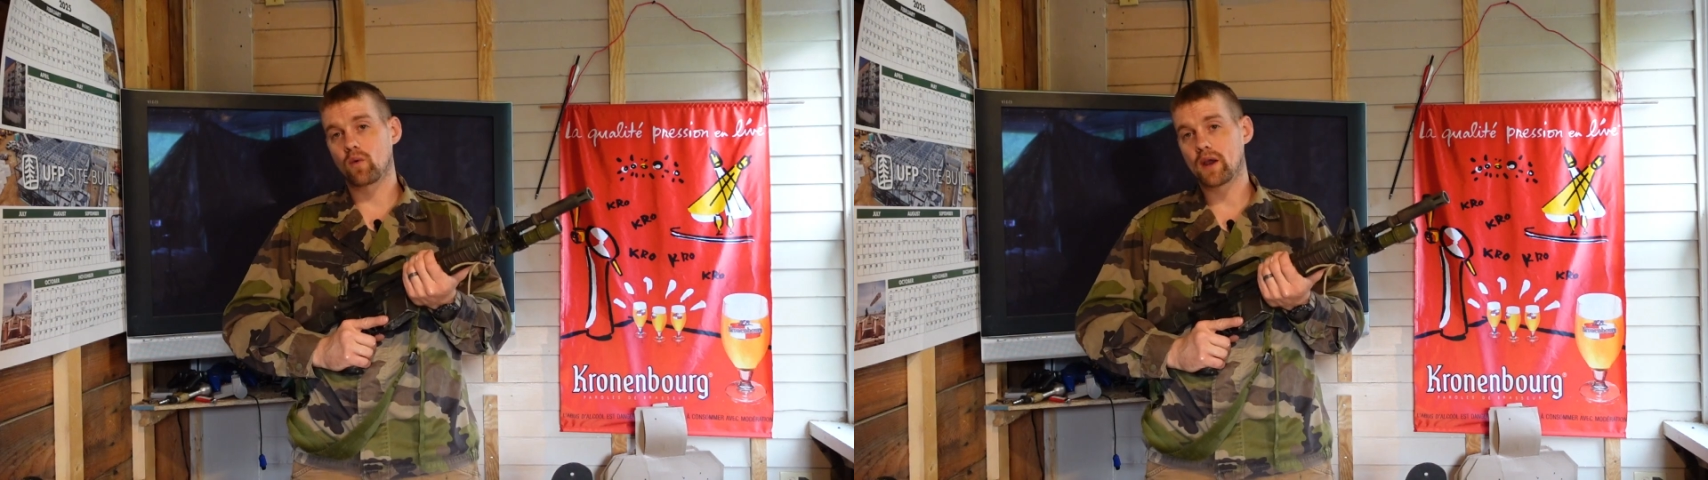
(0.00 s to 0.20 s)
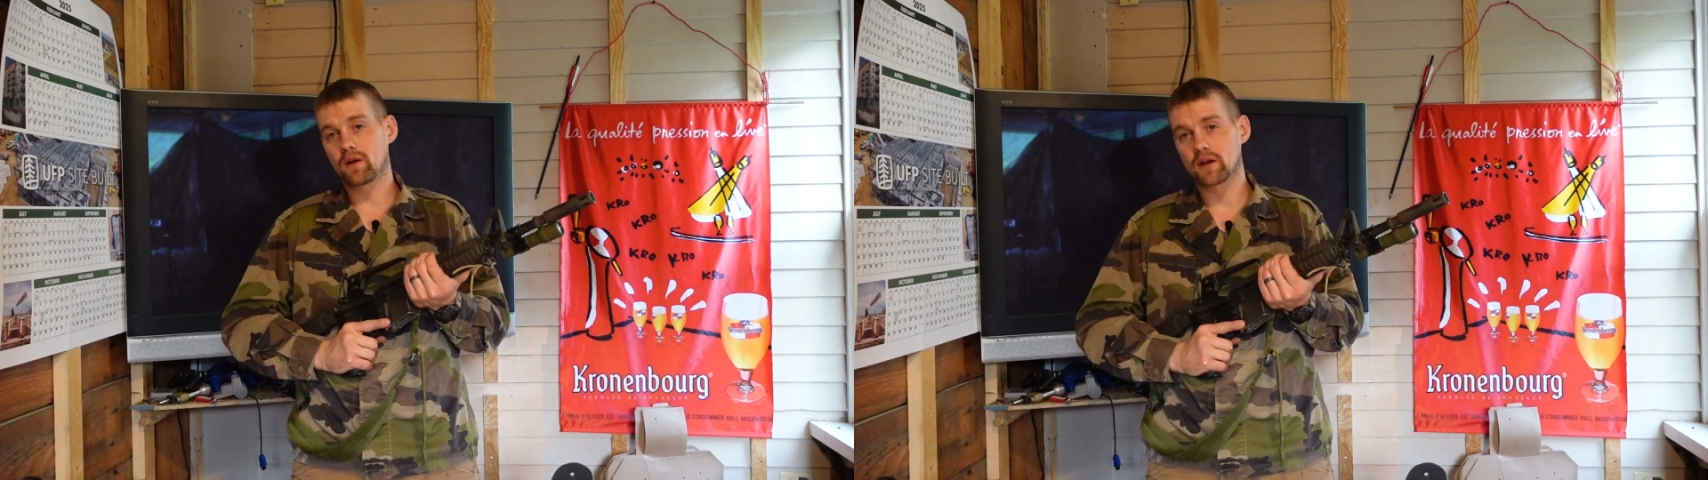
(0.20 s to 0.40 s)

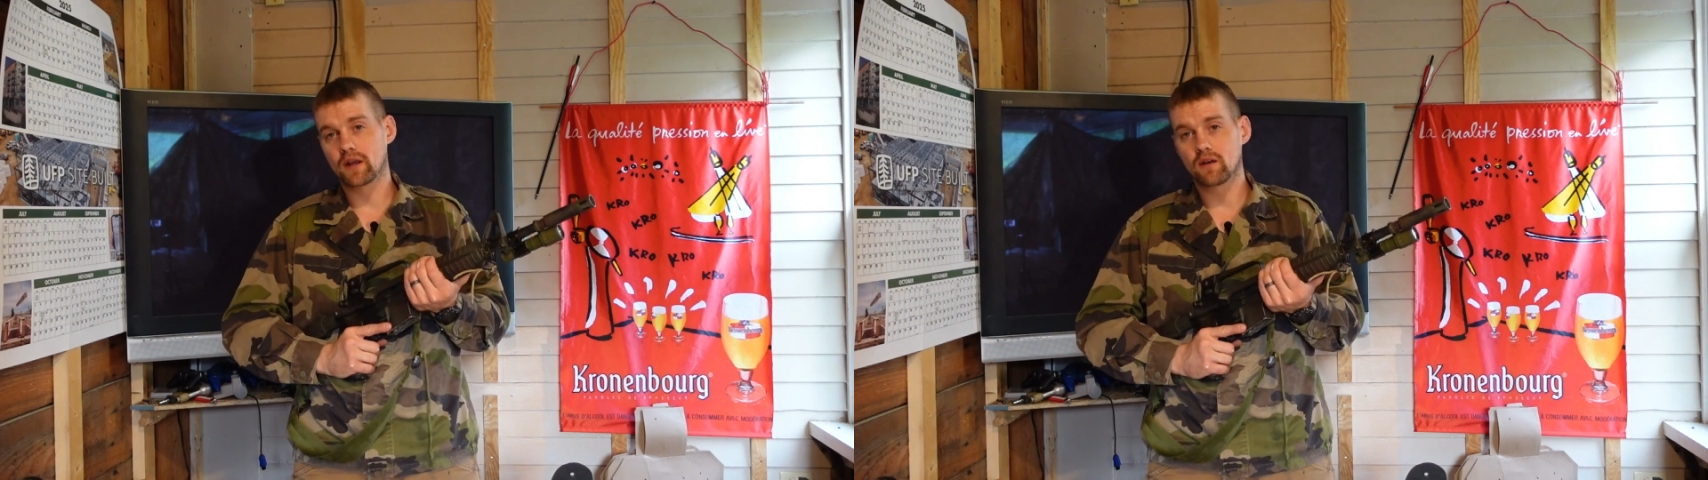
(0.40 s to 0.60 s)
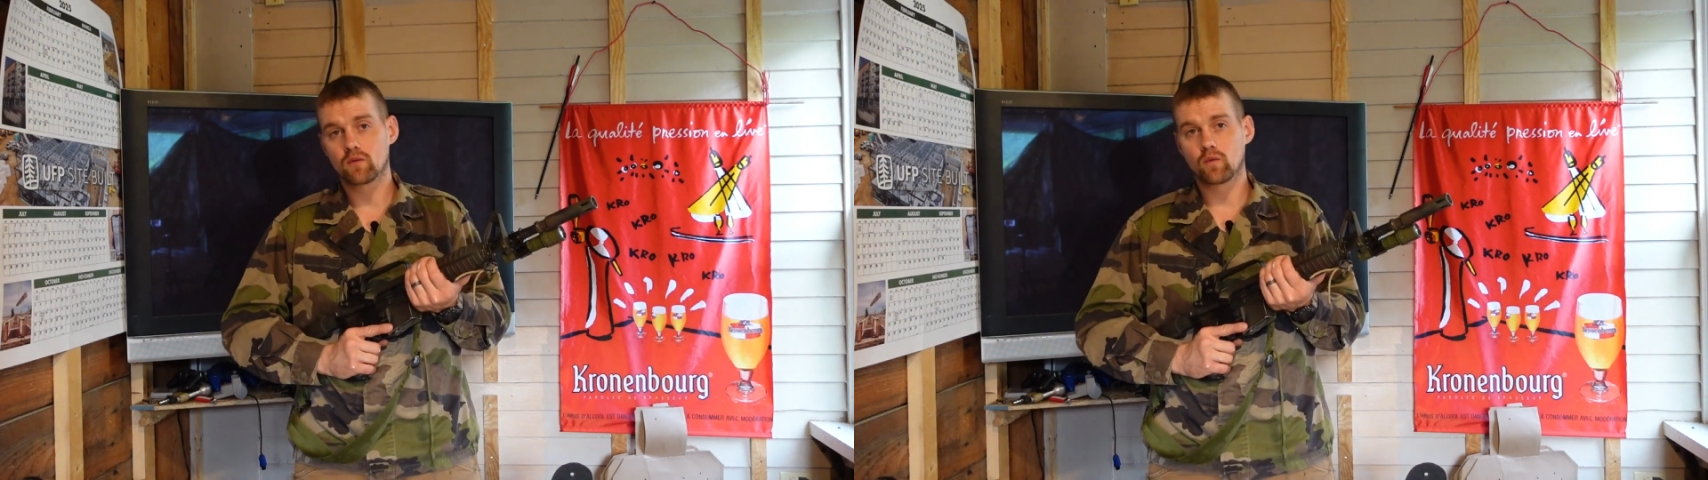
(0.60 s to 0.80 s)
weight on
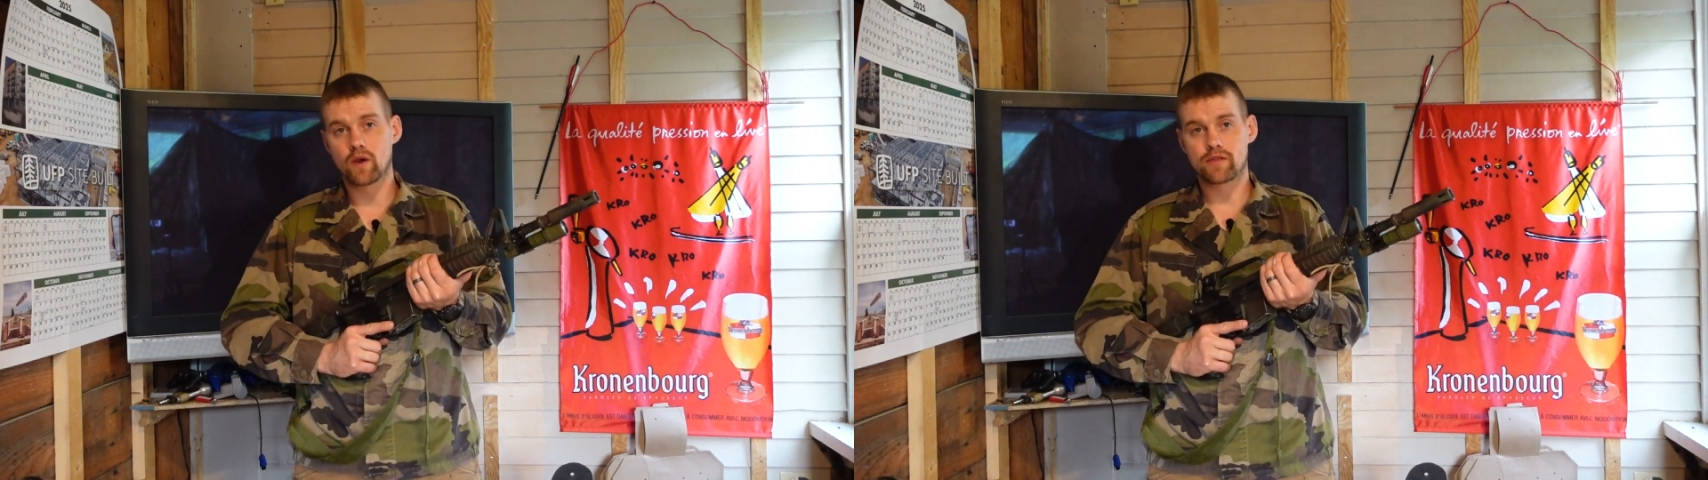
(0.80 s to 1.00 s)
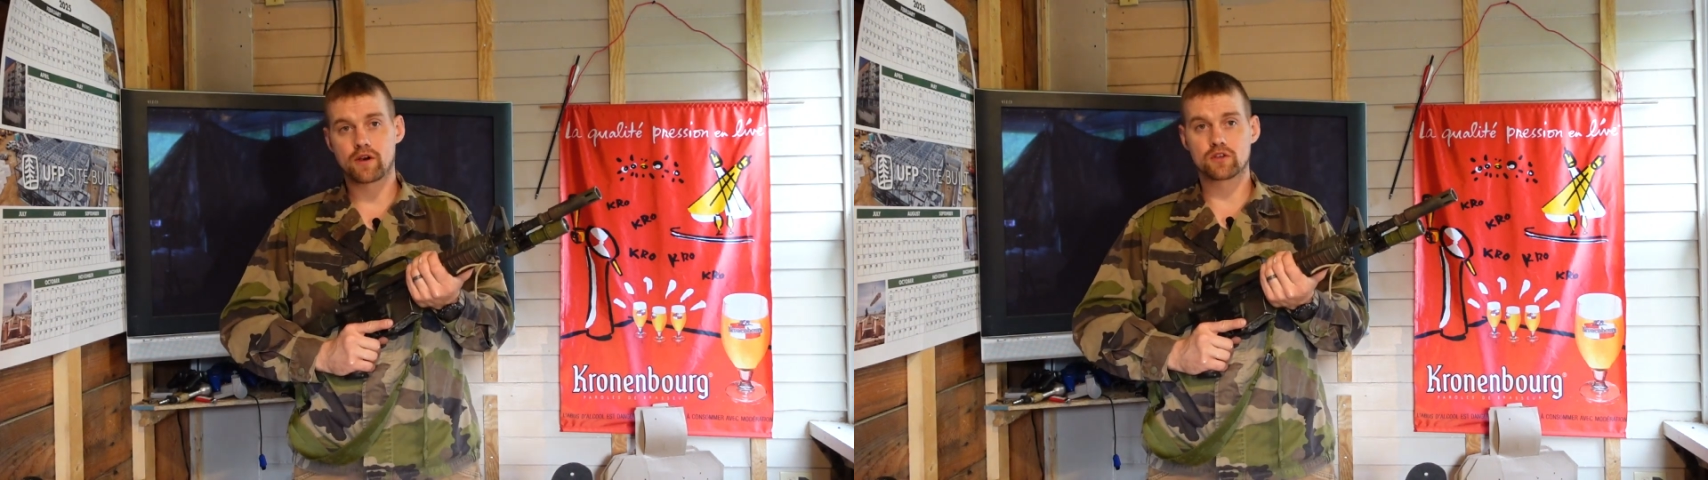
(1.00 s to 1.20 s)
it
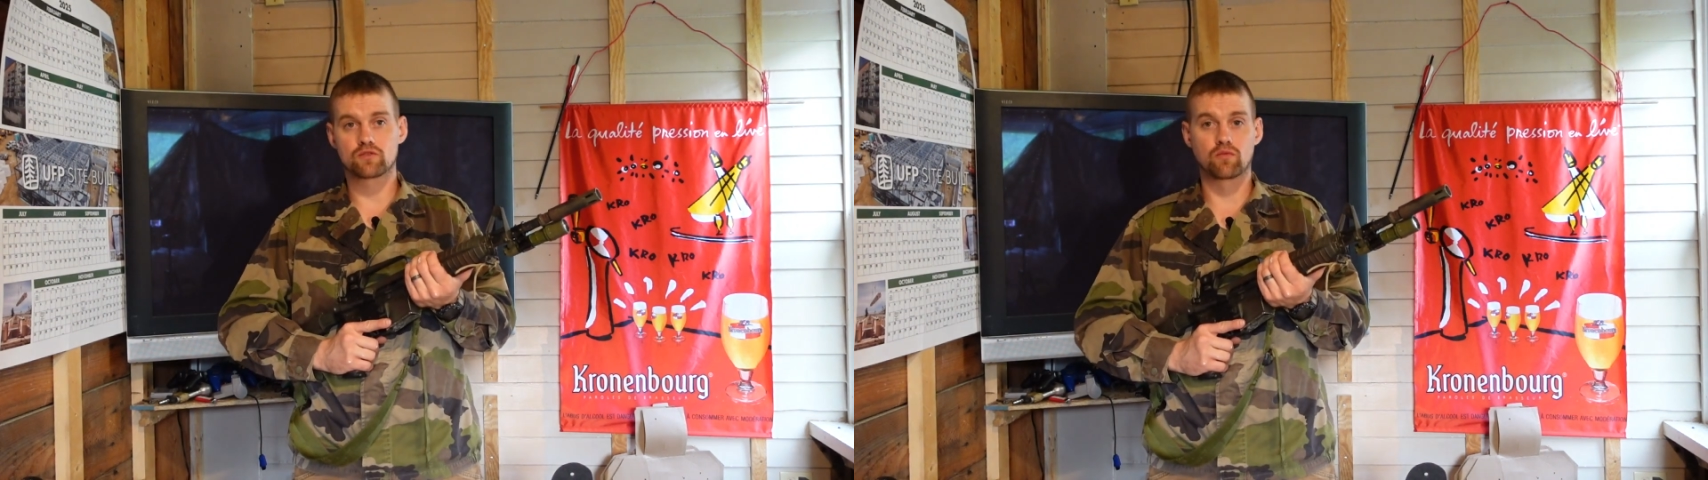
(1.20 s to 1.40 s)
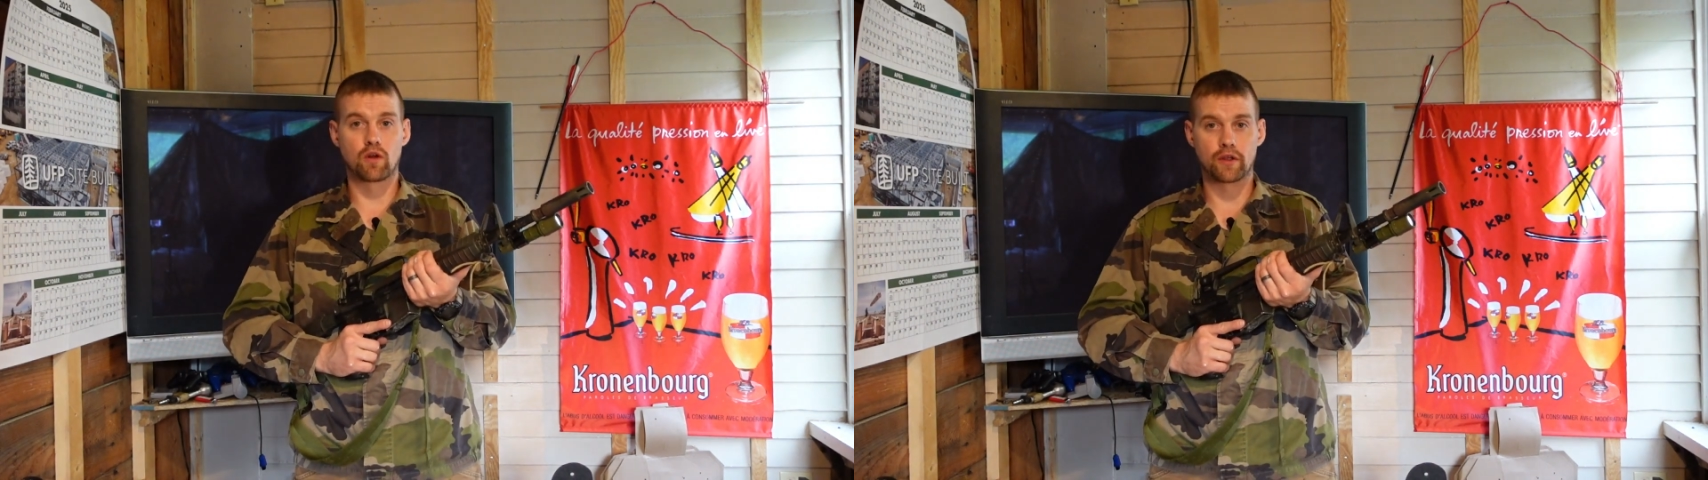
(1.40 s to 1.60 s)
with
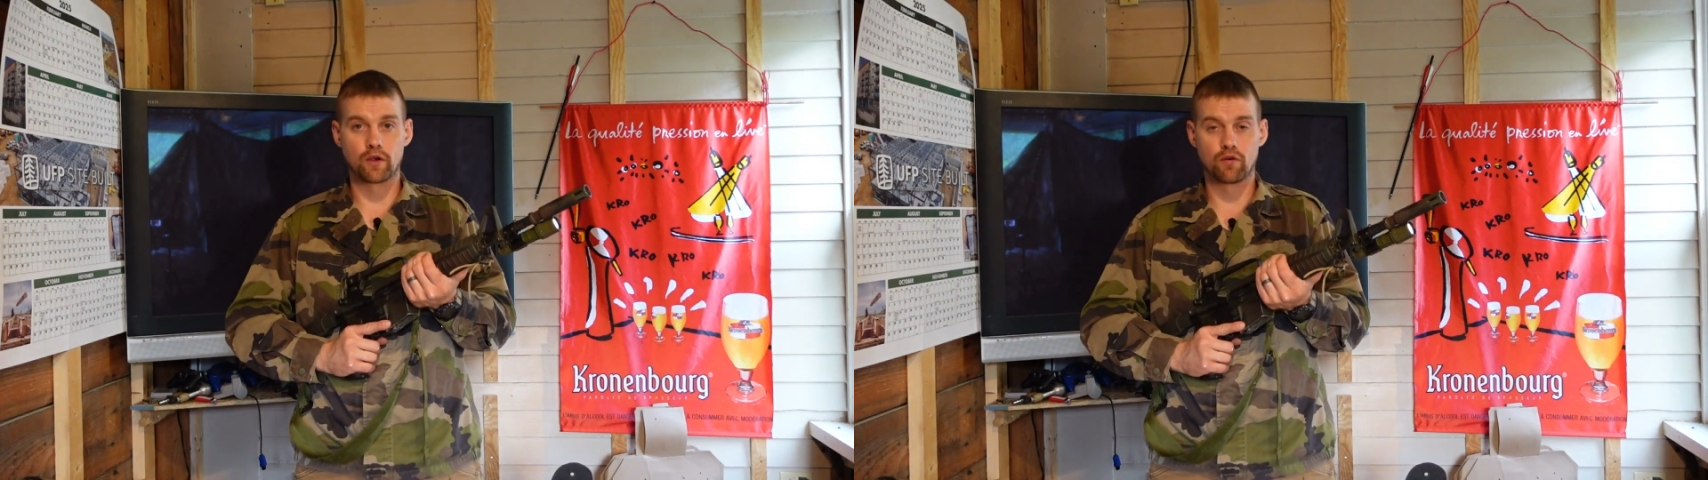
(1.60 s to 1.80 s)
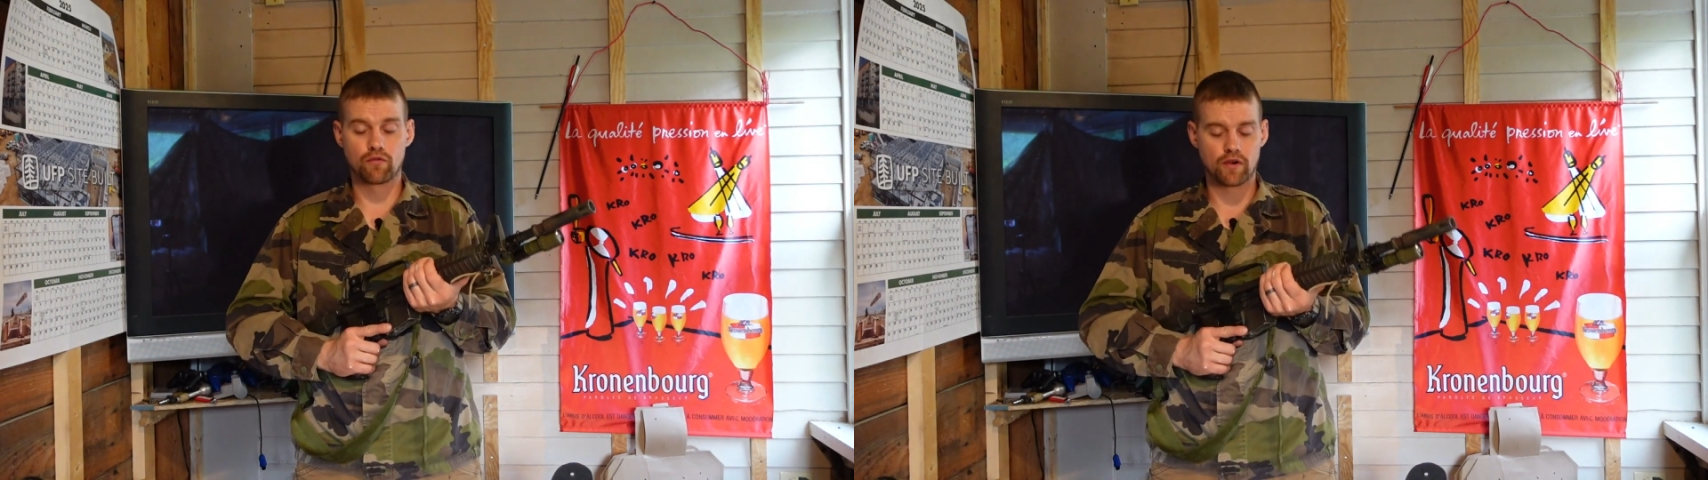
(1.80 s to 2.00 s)
us
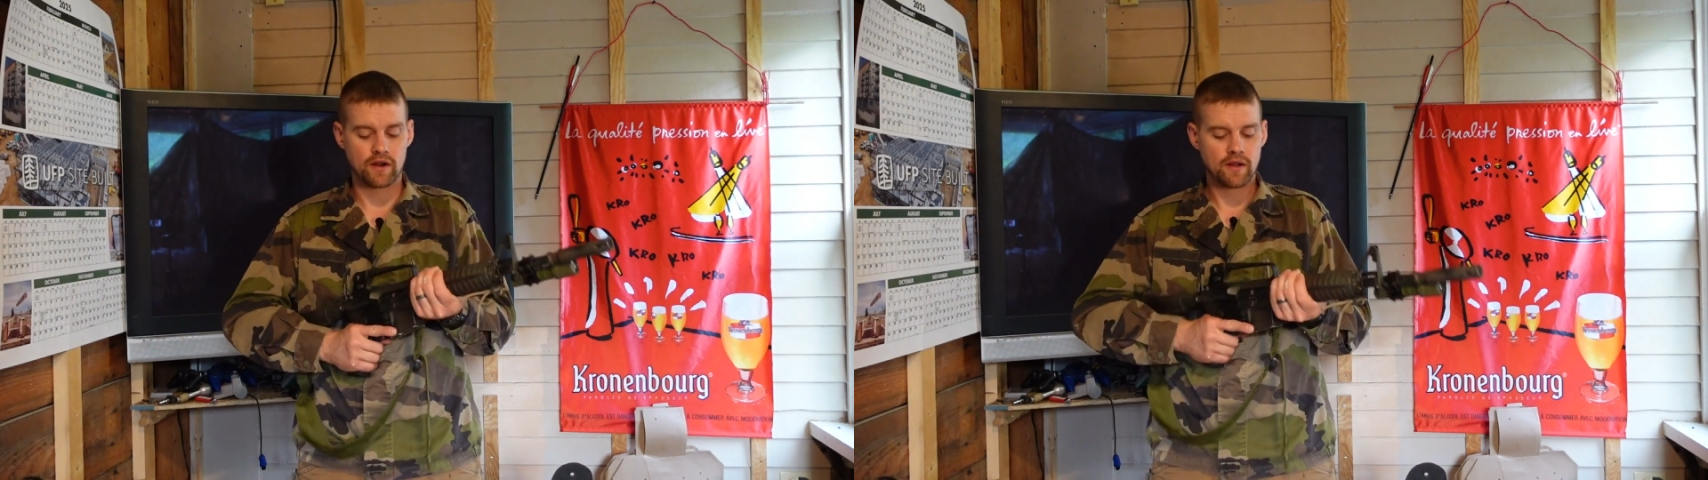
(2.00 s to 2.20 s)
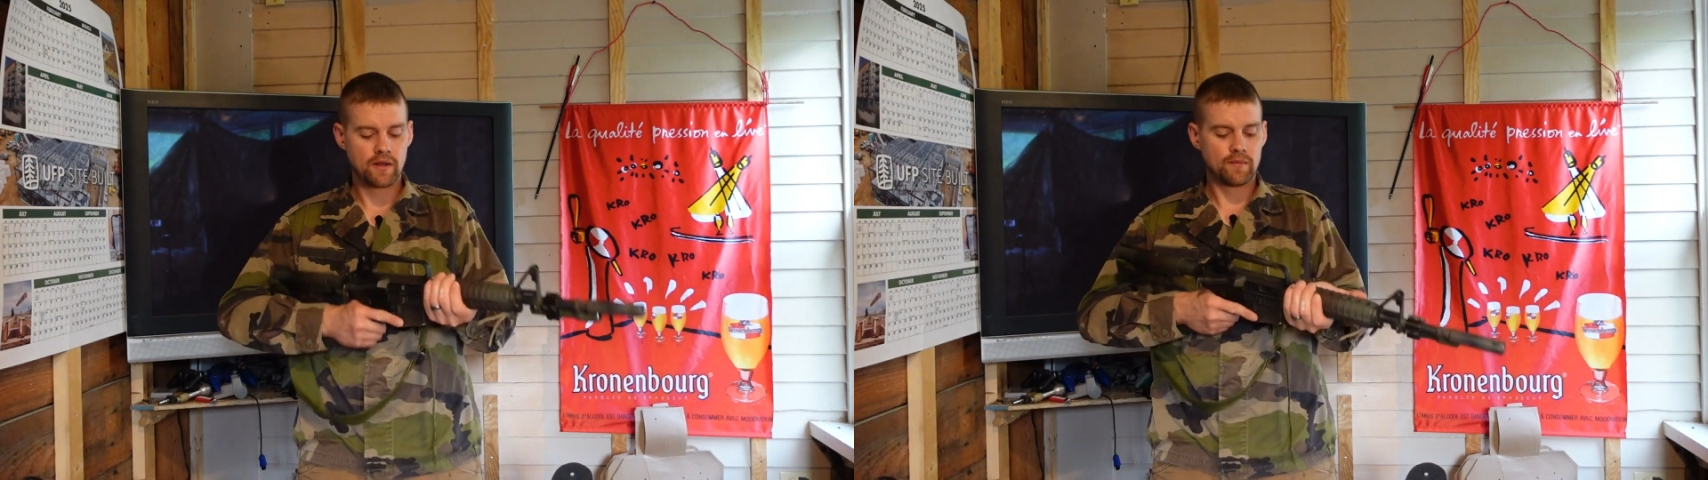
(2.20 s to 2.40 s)
rolling over it,